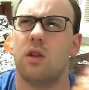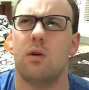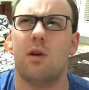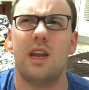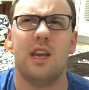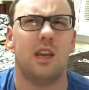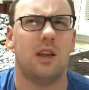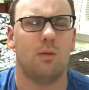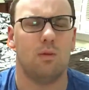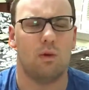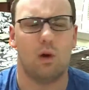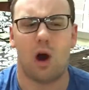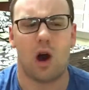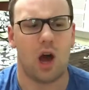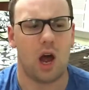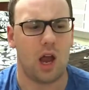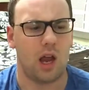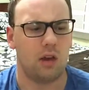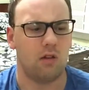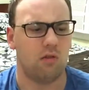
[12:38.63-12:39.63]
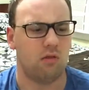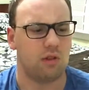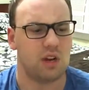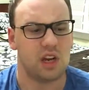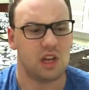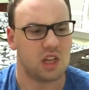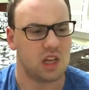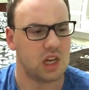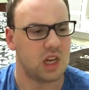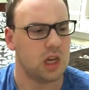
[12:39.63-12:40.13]
no idea why,
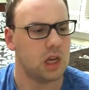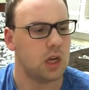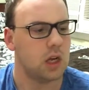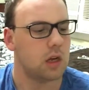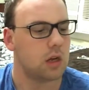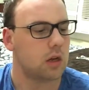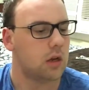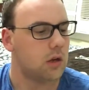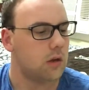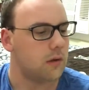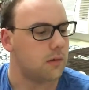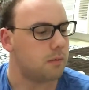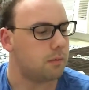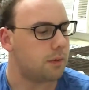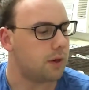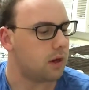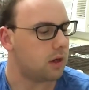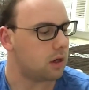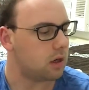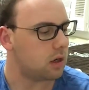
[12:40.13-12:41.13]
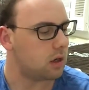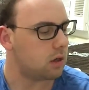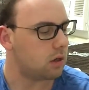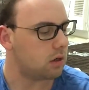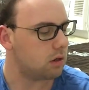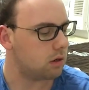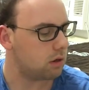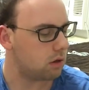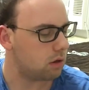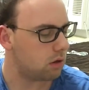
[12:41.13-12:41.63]
really. But,
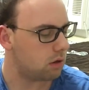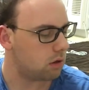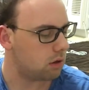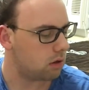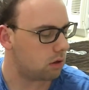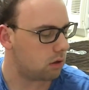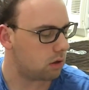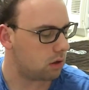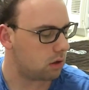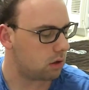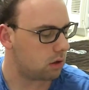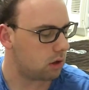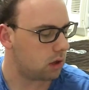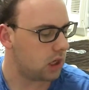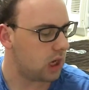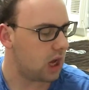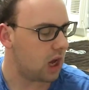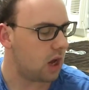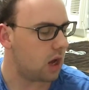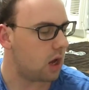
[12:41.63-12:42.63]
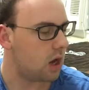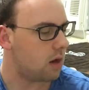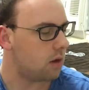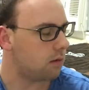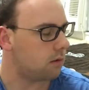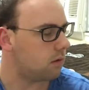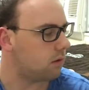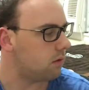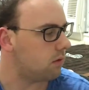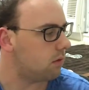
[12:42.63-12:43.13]
yeah,
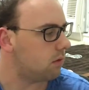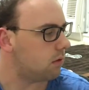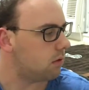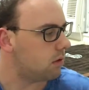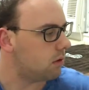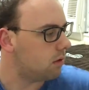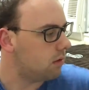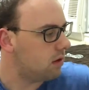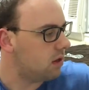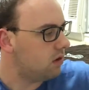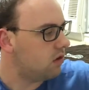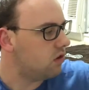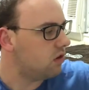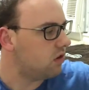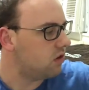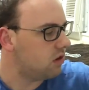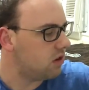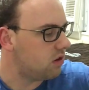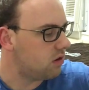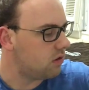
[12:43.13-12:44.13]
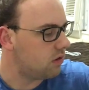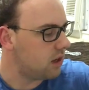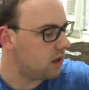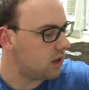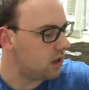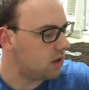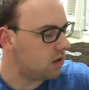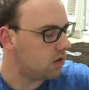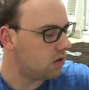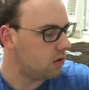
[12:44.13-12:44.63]
I'm interested to read
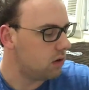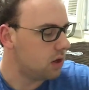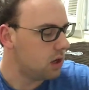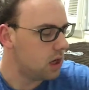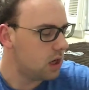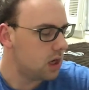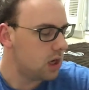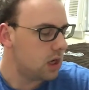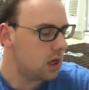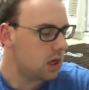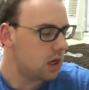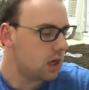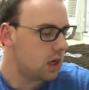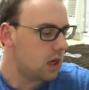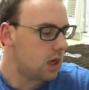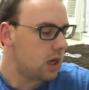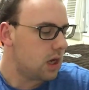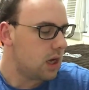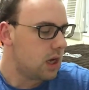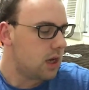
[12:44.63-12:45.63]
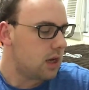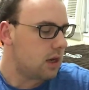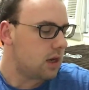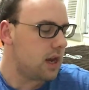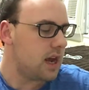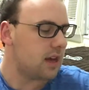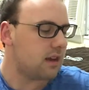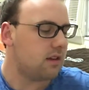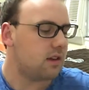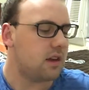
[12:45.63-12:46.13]
that too.
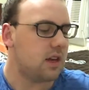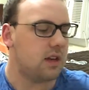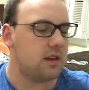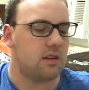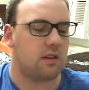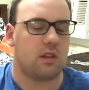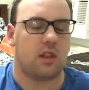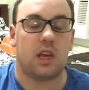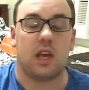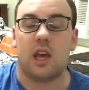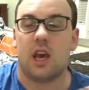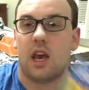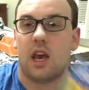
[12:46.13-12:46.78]
Next is The